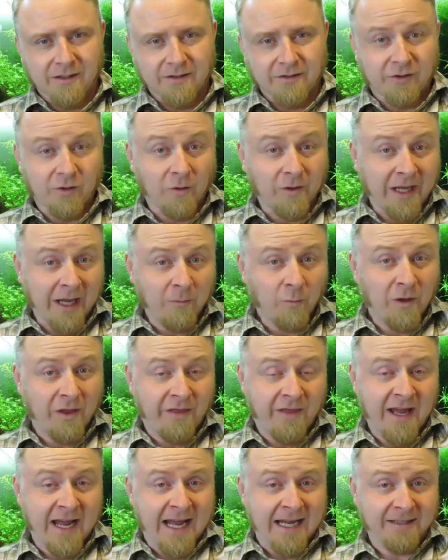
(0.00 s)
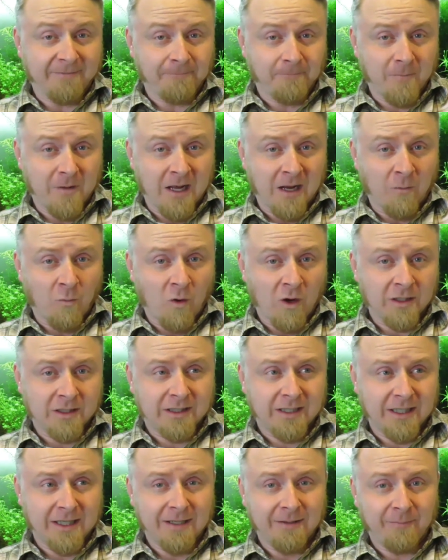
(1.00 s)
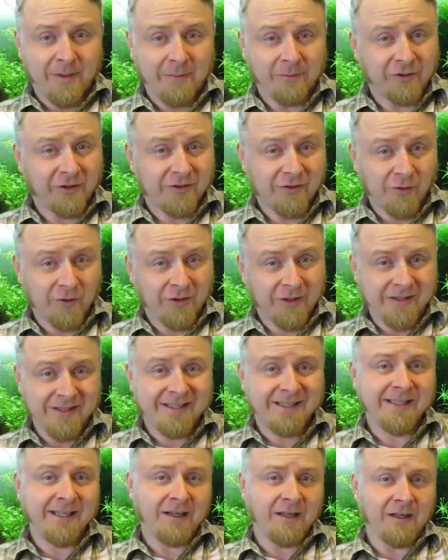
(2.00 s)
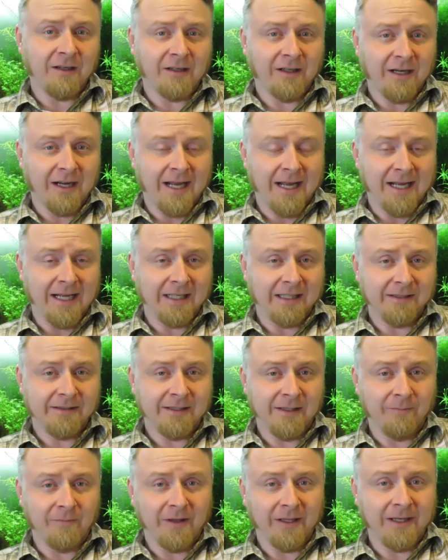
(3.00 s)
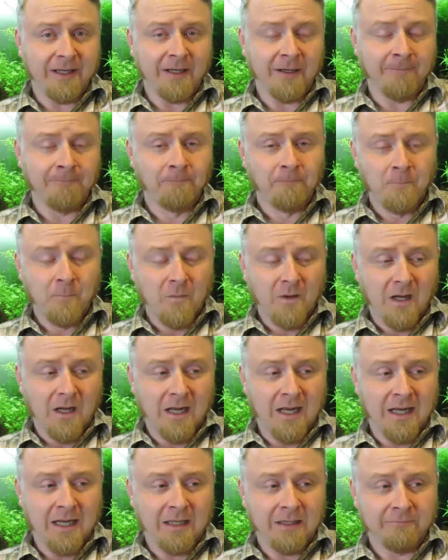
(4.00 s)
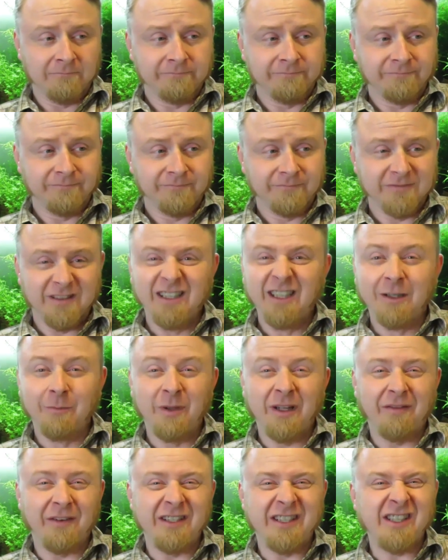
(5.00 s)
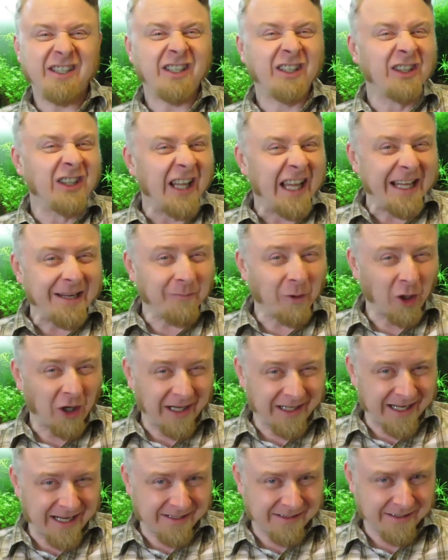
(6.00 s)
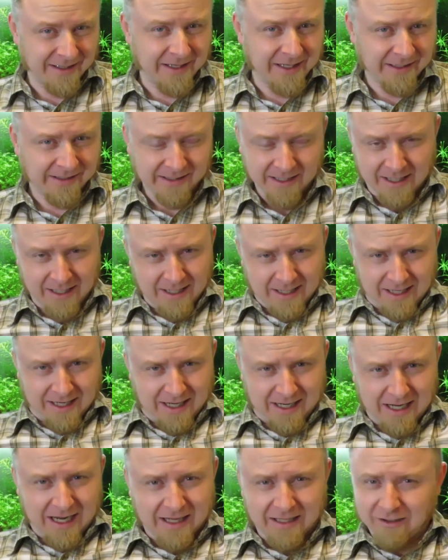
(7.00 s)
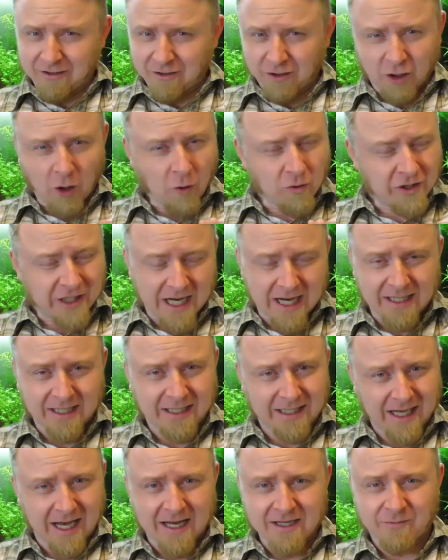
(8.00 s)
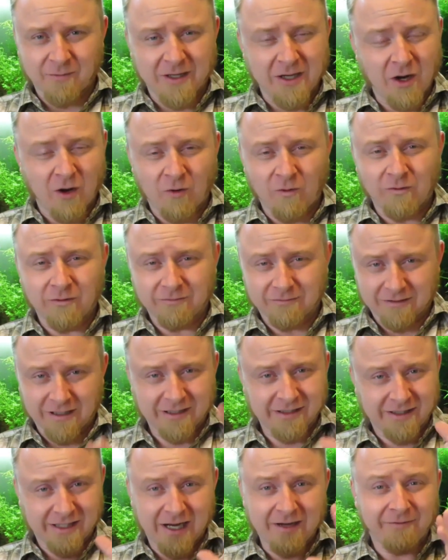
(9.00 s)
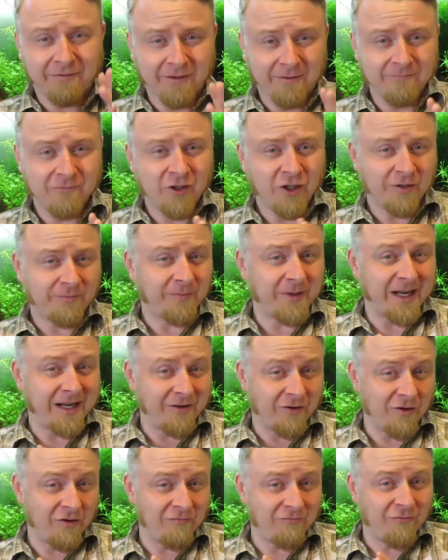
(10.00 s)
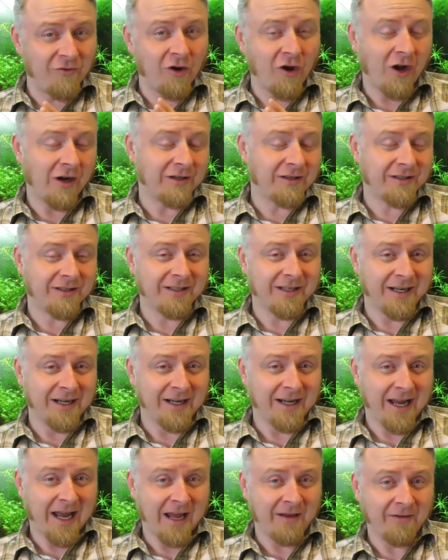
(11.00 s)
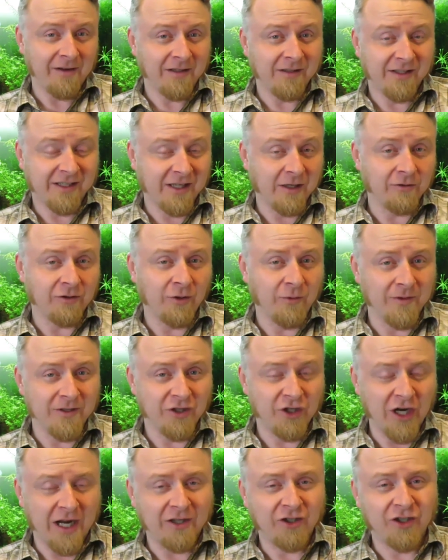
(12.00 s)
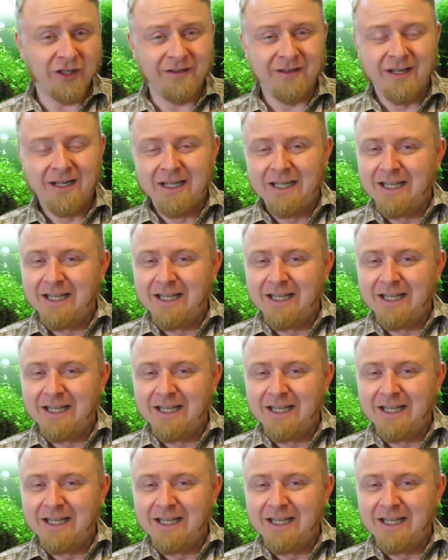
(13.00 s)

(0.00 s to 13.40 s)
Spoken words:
So again, with that, I want people to sort of consider something here. A little bit of a disclaimer, I guess, in this. Low-tech, as we know, aside from just being not having CO2 injection,